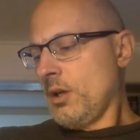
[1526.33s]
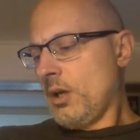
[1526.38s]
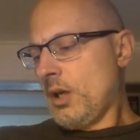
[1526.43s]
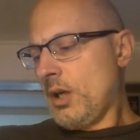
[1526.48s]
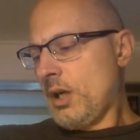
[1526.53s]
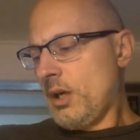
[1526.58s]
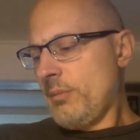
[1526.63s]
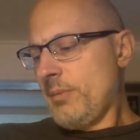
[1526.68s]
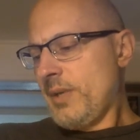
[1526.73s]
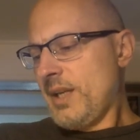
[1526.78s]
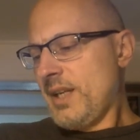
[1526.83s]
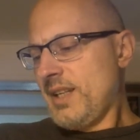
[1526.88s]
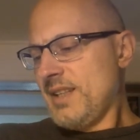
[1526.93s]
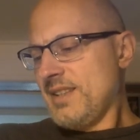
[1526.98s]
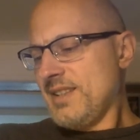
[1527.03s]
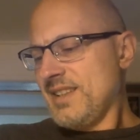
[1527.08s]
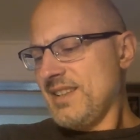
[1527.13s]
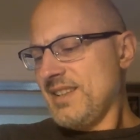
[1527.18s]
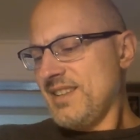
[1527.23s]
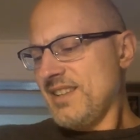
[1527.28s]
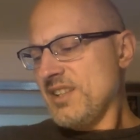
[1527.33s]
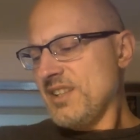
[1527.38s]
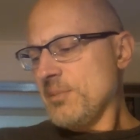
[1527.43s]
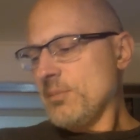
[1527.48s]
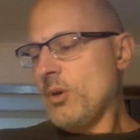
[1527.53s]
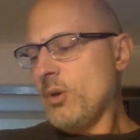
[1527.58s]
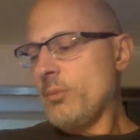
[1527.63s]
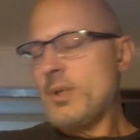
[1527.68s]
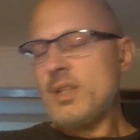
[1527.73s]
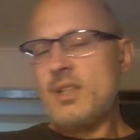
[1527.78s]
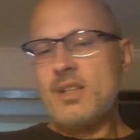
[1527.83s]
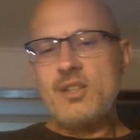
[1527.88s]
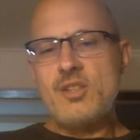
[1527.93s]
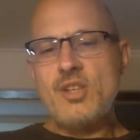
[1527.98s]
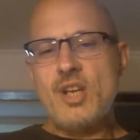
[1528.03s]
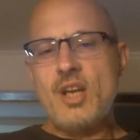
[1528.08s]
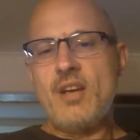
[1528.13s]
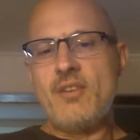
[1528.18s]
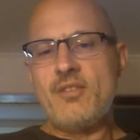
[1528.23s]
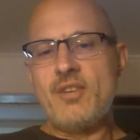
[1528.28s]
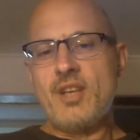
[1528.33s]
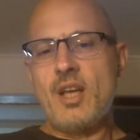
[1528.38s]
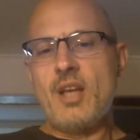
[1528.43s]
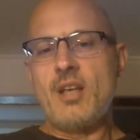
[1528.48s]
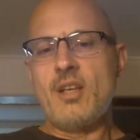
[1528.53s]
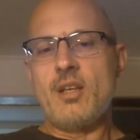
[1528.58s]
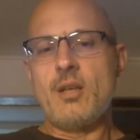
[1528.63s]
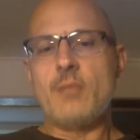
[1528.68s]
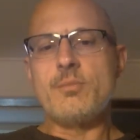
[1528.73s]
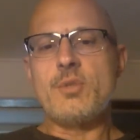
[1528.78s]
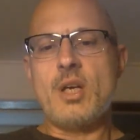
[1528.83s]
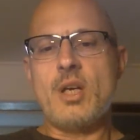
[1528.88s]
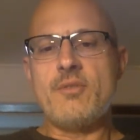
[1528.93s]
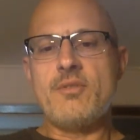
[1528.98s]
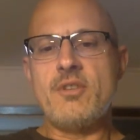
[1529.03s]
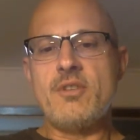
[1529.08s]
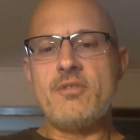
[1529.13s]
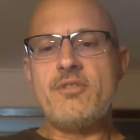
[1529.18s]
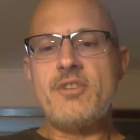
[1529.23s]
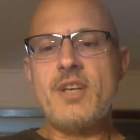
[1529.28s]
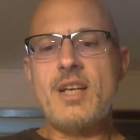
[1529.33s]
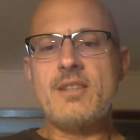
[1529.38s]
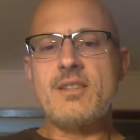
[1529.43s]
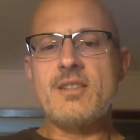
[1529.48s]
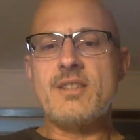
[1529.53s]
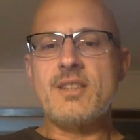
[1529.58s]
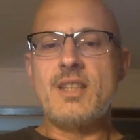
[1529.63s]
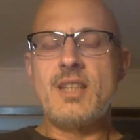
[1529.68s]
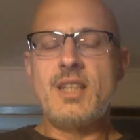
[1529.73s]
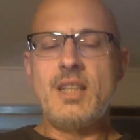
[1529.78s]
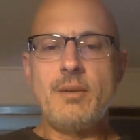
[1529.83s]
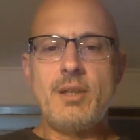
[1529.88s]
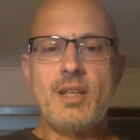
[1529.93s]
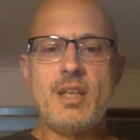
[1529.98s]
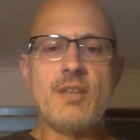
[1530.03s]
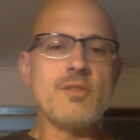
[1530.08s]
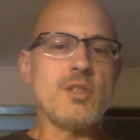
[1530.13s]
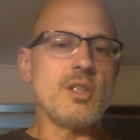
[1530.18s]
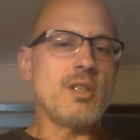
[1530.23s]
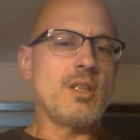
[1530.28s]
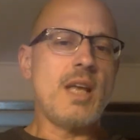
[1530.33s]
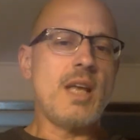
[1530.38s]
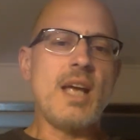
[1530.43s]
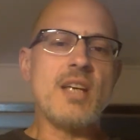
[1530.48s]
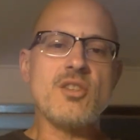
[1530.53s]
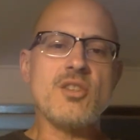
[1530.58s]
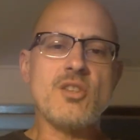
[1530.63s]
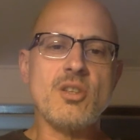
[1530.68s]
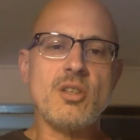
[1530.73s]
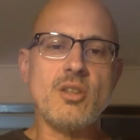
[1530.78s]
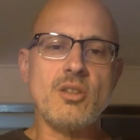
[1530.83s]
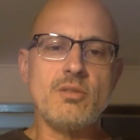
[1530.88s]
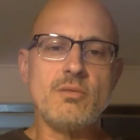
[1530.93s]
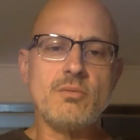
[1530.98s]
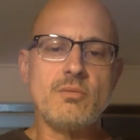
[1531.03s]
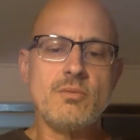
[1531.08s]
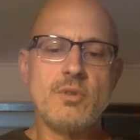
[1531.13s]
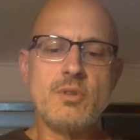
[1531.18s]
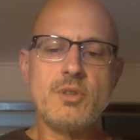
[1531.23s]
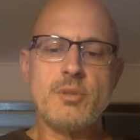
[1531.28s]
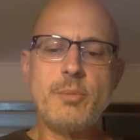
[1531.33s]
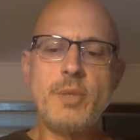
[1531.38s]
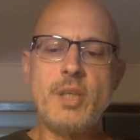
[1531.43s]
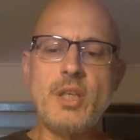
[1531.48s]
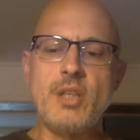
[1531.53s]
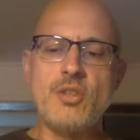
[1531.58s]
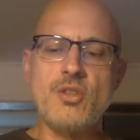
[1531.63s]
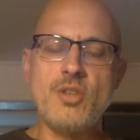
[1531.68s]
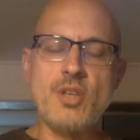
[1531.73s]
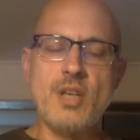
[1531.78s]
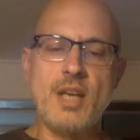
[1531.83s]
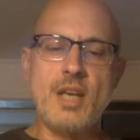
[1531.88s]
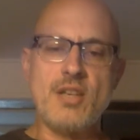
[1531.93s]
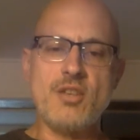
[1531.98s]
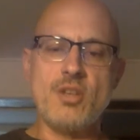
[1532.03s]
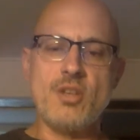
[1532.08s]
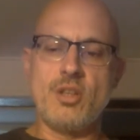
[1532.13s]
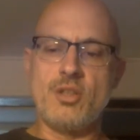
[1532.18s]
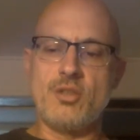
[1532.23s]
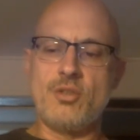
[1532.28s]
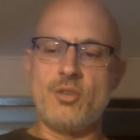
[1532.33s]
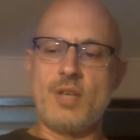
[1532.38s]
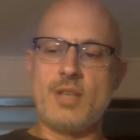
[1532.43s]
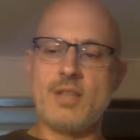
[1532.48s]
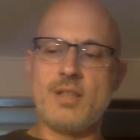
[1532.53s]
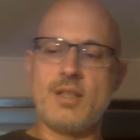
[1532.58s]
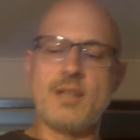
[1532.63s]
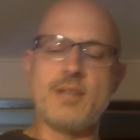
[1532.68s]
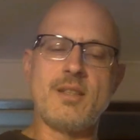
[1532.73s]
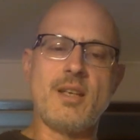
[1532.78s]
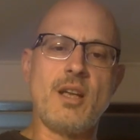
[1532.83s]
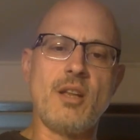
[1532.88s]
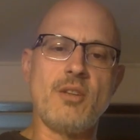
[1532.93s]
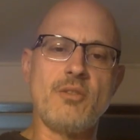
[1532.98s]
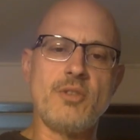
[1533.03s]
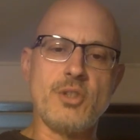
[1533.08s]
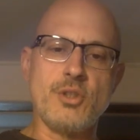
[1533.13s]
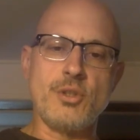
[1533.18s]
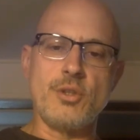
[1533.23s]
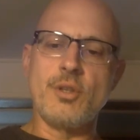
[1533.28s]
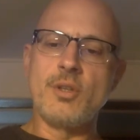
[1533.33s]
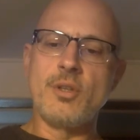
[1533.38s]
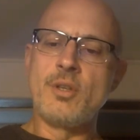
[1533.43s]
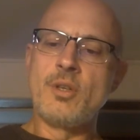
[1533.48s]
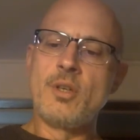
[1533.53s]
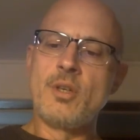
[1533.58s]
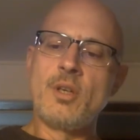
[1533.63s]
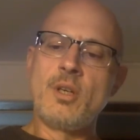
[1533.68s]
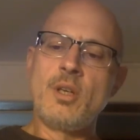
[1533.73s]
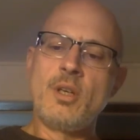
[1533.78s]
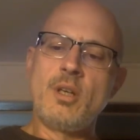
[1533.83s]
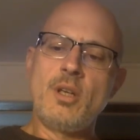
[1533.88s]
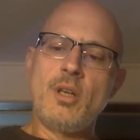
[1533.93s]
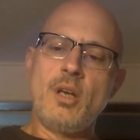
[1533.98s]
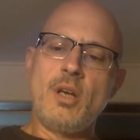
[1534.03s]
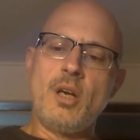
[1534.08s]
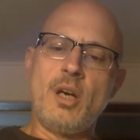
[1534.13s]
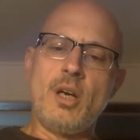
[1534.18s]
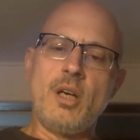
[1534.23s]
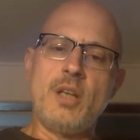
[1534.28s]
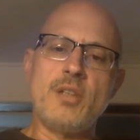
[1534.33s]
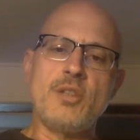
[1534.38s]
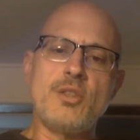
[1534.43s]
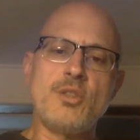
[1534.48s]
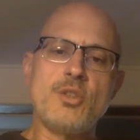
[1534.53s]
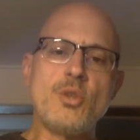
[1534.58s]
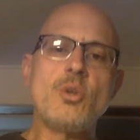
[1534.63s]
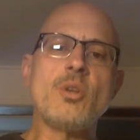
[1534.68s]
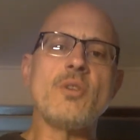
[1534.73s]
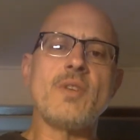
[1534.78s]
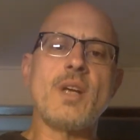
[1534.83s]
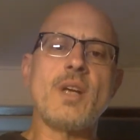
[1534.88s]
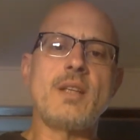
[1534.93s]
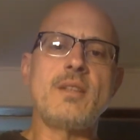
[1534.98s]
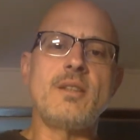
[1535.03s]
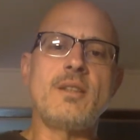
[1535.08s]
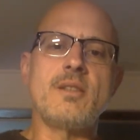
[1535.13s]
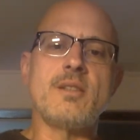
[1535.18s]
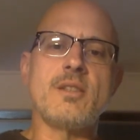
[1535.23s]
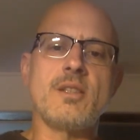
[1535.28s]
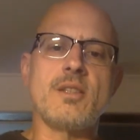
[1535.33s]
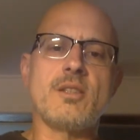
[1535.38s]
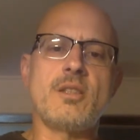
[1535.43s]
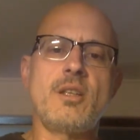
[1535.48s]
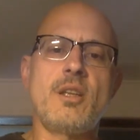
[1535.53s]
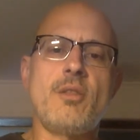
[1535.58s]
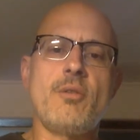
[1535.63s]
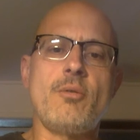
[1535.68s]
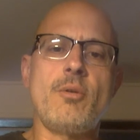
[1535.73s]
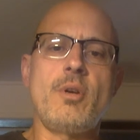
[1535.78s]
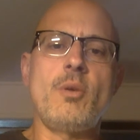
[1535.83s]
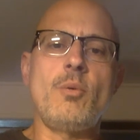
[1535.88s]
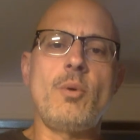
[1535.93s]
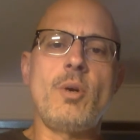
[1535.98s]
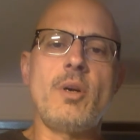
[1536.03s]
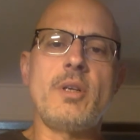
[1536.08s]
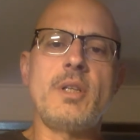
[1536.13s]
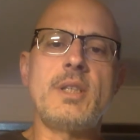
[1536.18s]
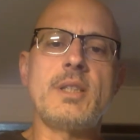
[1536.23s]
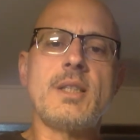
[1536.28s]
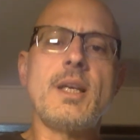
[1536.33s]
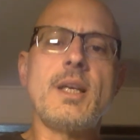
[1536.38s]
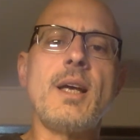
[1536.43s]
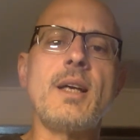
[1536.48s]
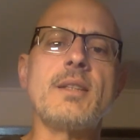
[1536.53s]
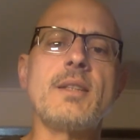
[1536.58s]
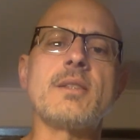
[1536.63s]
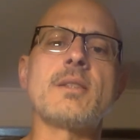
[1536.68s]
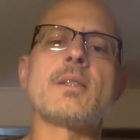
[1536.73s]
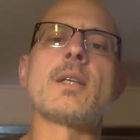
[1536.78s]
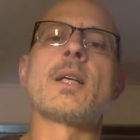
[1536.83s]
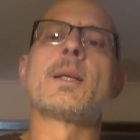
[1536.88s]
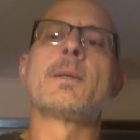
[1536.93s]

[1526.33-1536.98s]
And it's at this moment that JFK comes off the fence and he gives a national speech, a national address on television in June of 1963, where he says,